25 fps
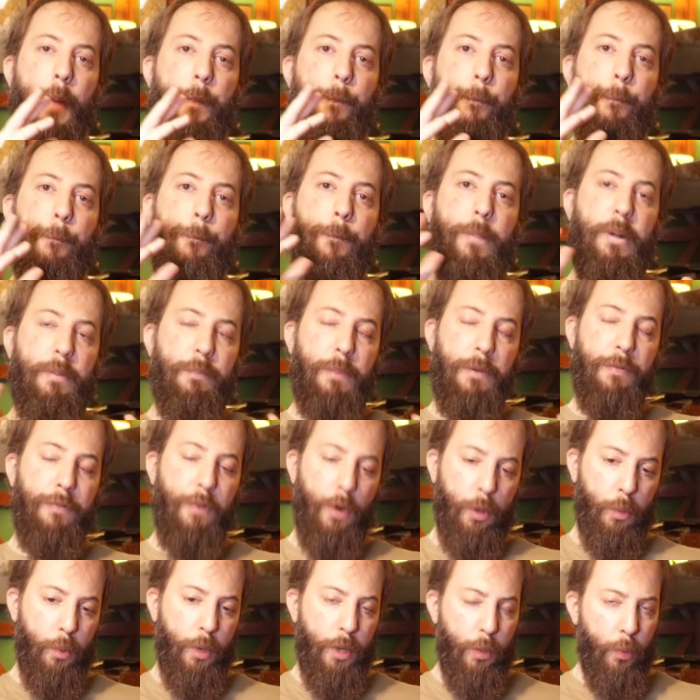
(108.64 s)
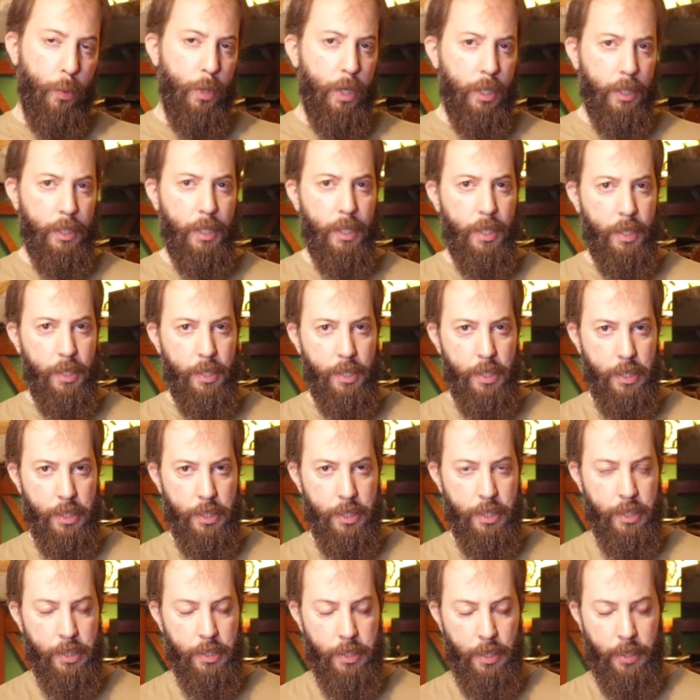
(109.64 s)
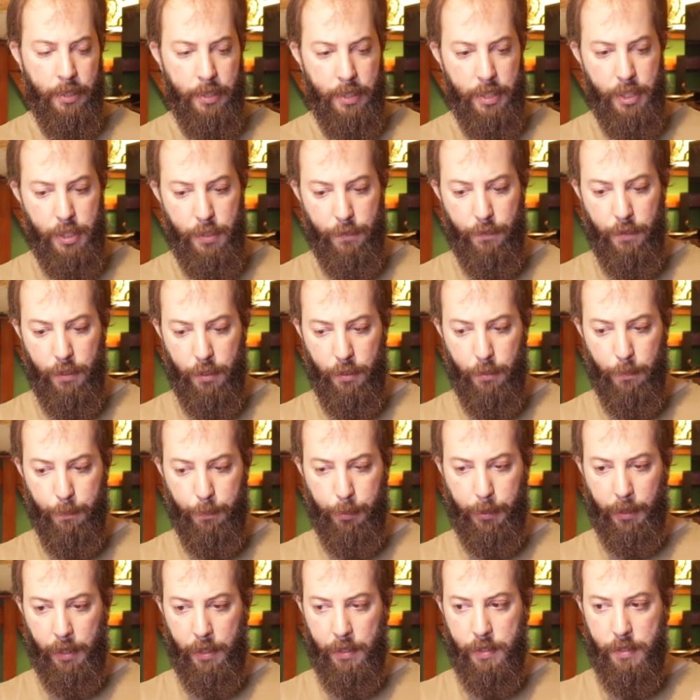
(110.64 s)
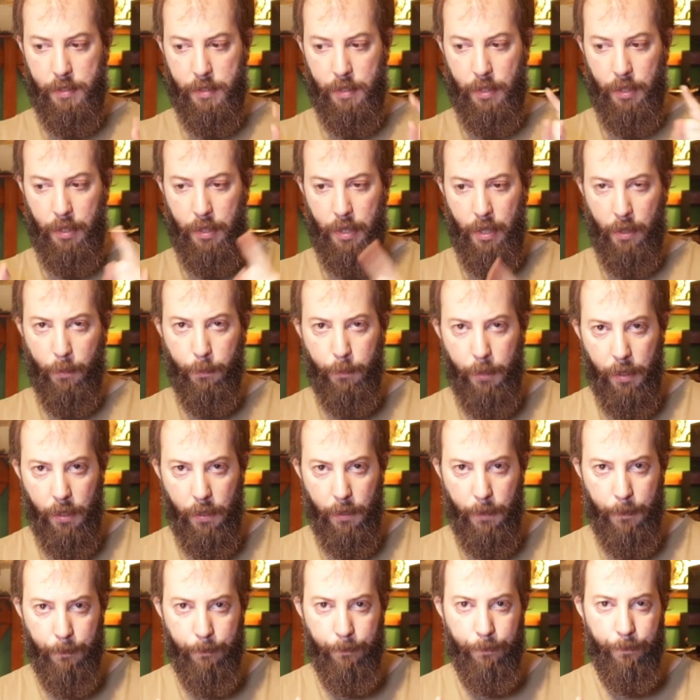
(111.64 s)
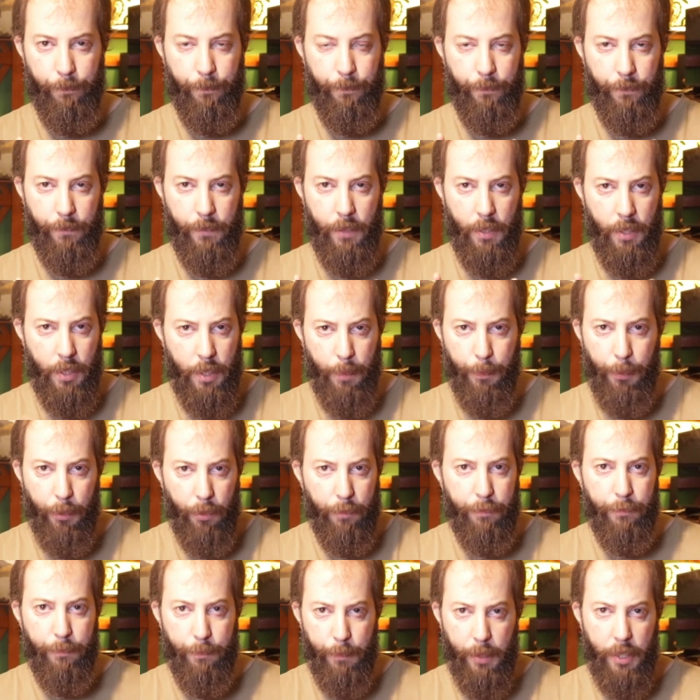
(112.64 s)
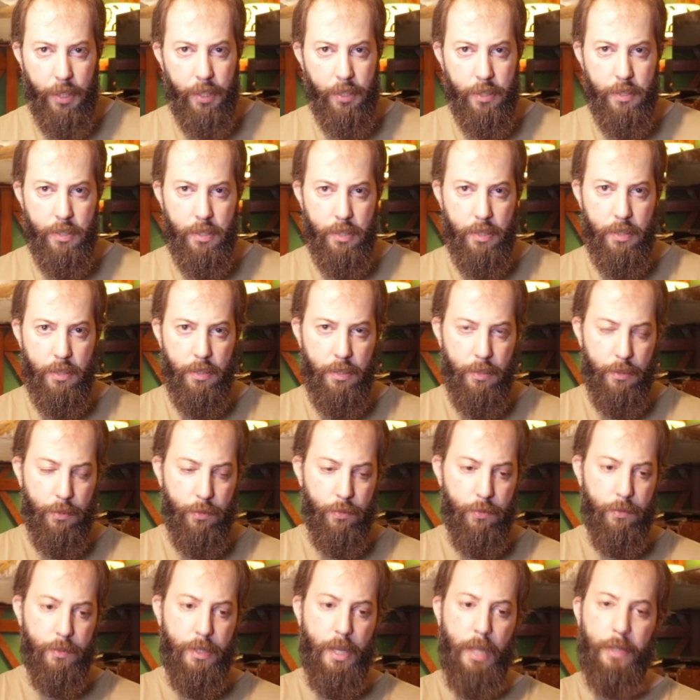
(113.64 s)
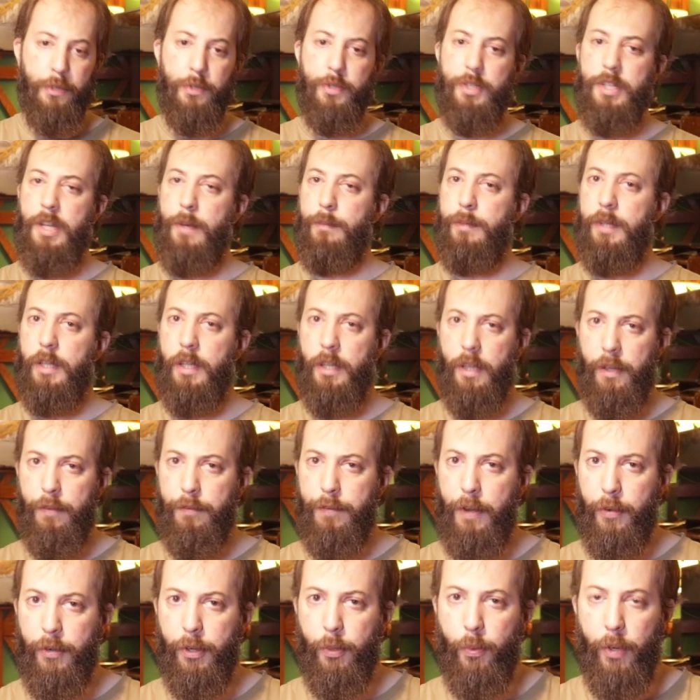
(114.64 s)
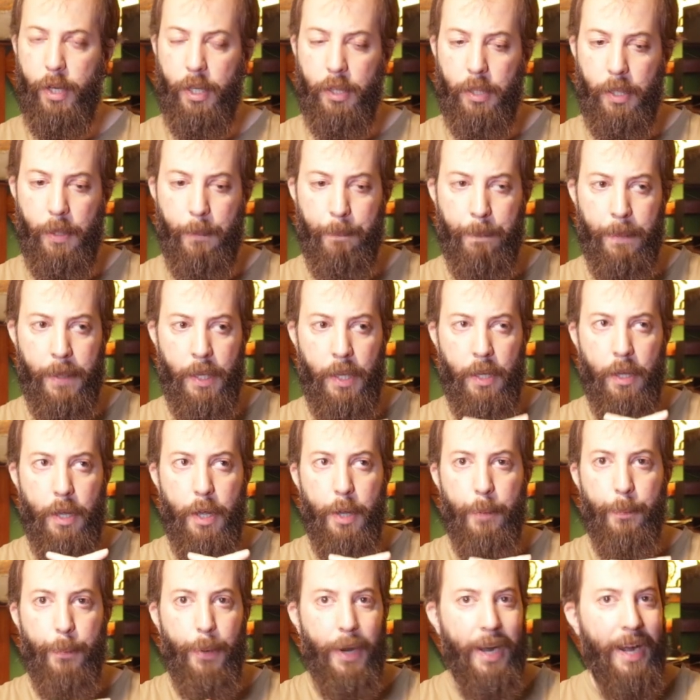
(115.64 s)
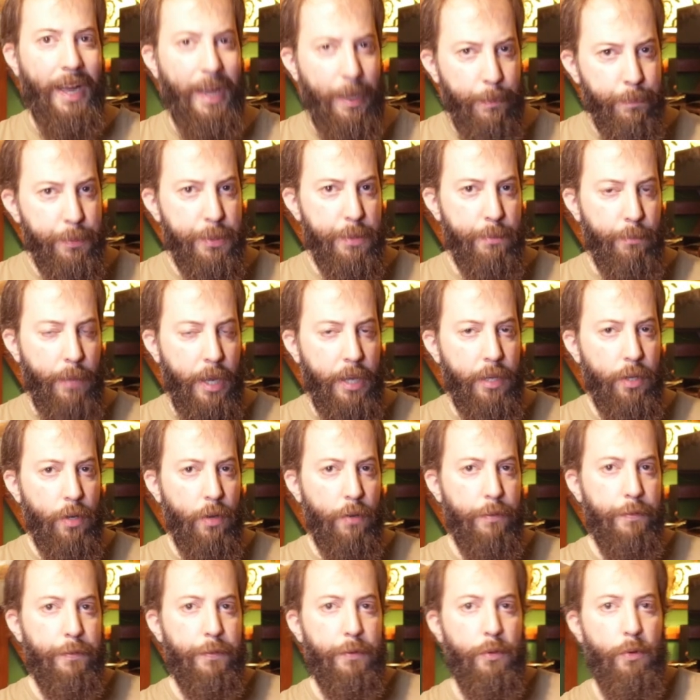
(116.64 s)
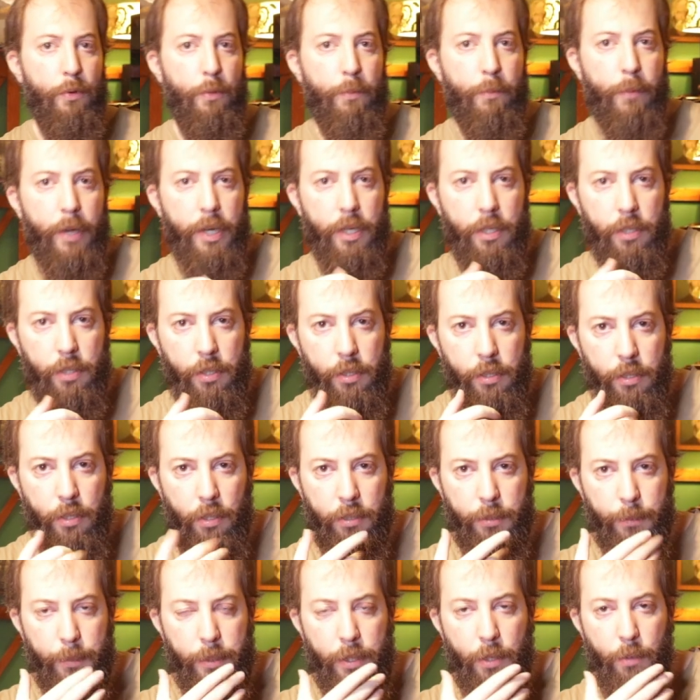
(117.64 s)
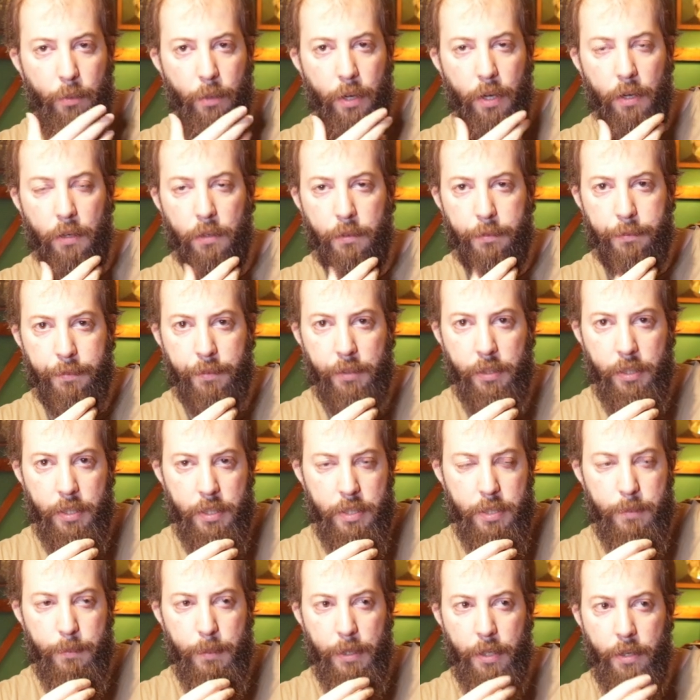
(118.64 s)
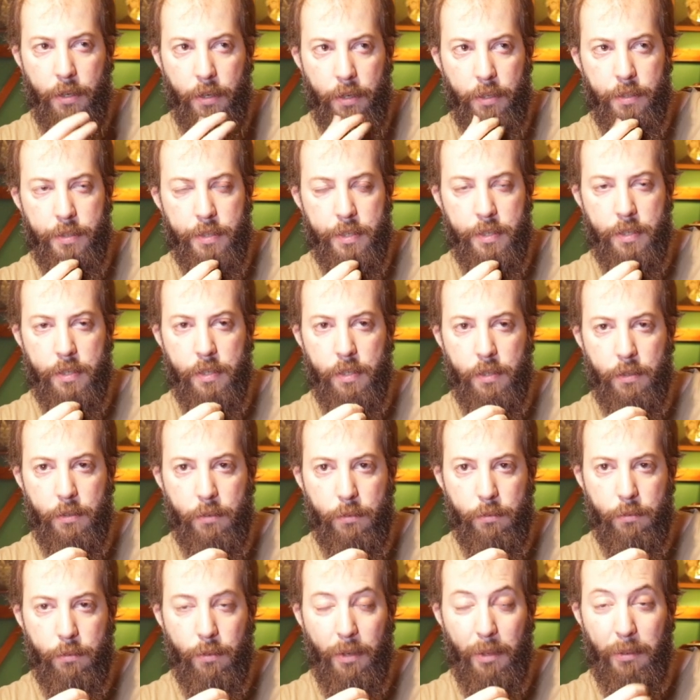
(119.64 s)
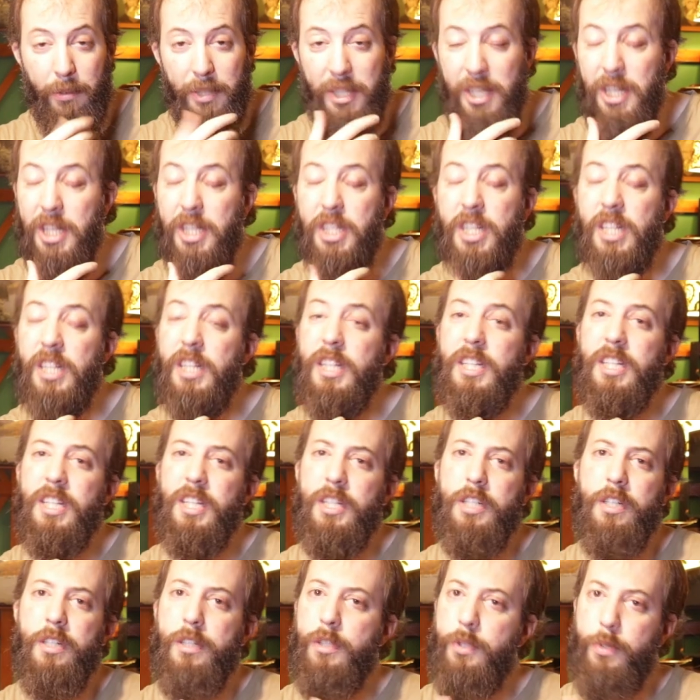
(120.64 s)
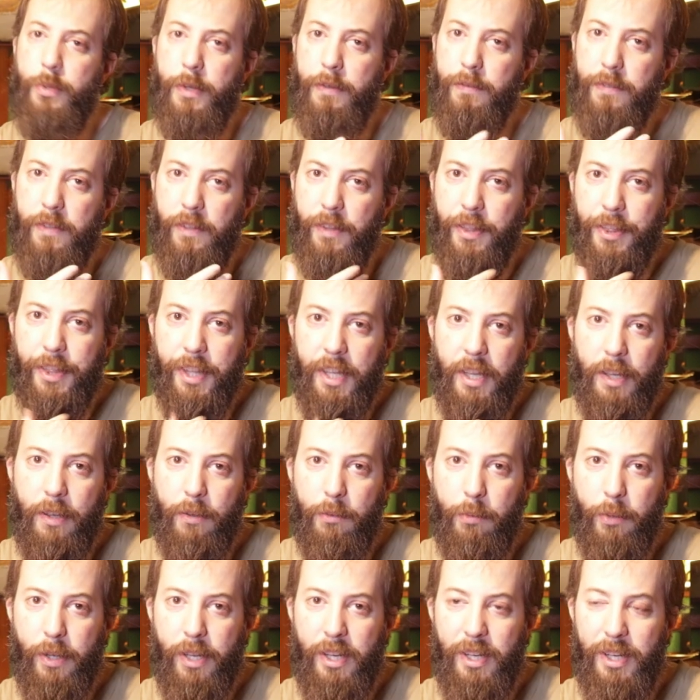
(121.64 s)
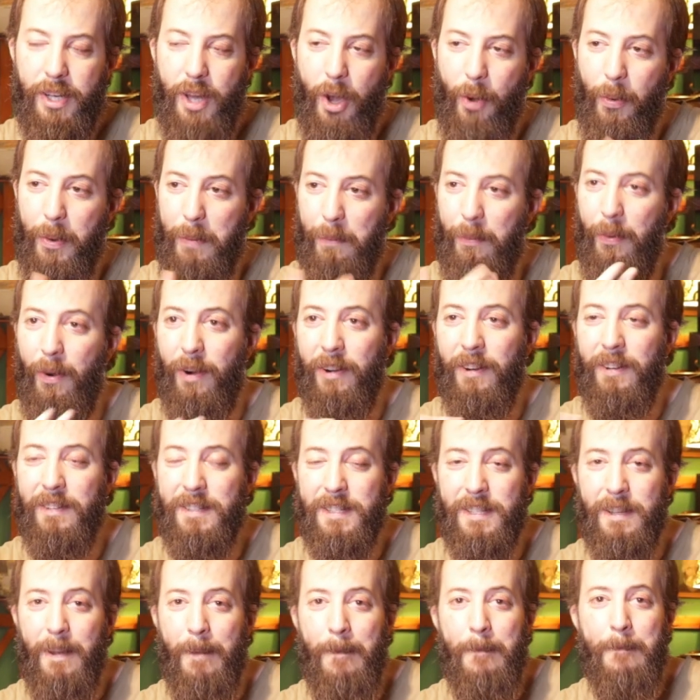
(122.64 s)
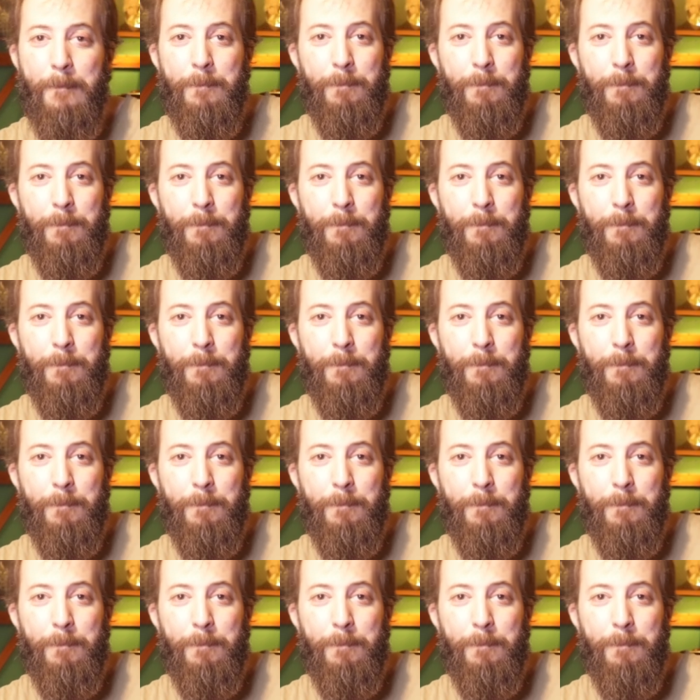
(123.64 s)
But before we really start this video, please allow me a couple of minutes to tell you something very quickly. Perhaps many of you may not be aware of this because, it's indeed such a trivial thing with no importance